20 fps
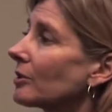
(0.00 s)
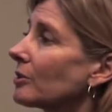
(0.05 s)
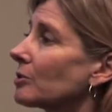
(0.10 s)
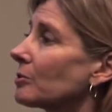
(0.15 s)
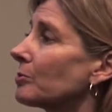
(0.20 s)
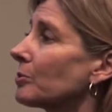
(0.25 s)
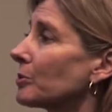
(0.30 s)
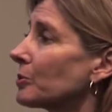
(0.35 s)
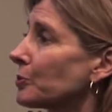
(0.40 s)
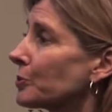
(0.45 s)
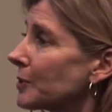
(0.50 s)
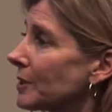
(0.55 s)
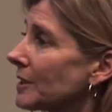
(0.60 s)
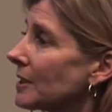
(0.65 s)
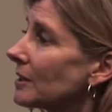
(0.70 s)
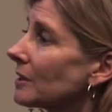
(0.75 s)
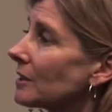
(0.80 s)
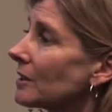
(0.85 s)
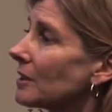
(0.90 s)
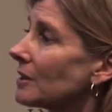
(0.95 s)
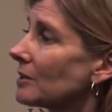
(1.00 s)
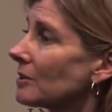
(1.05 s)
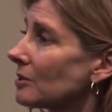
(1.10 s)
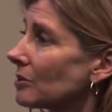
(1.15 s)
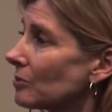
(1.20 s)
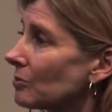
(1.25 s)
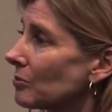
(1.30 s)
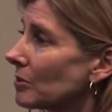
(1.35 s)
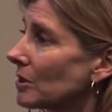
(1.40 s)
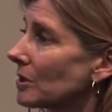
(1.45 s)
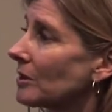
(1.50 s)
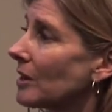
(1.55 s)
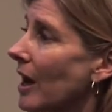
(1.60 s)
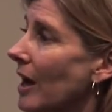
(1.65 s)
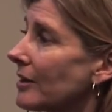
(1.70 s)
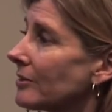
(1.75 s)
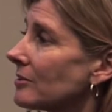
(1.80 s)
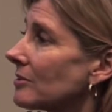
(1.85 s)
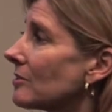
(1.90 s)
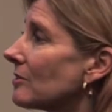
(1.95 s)
to be resilient, to
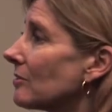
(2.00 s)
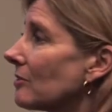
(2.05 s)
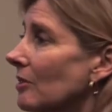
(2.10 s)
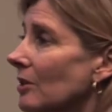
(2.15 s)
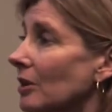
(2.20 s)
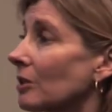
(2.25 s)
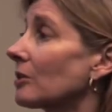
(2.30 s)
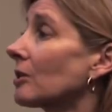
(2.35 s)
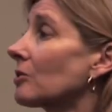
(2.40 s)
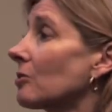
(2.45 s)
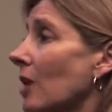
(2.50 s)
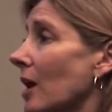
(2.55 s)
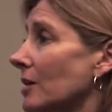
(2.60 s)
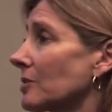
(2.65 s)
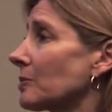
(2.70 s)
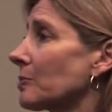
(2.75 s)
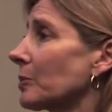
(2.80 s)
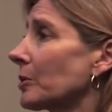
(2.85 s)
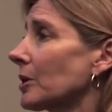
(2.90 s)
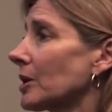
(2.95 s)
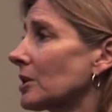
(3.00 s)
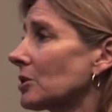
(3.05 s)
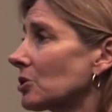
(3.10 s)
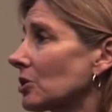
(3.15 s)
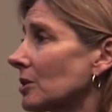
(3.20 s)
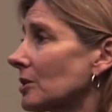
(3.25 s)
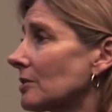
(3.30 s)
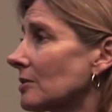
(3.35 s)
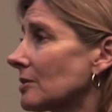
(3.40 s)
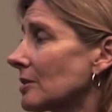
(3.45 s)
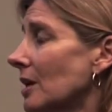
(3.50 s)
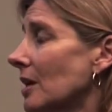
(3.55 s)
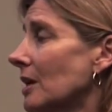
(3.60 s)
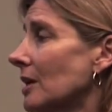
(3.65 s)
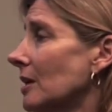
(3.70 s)
realize their own aspirations,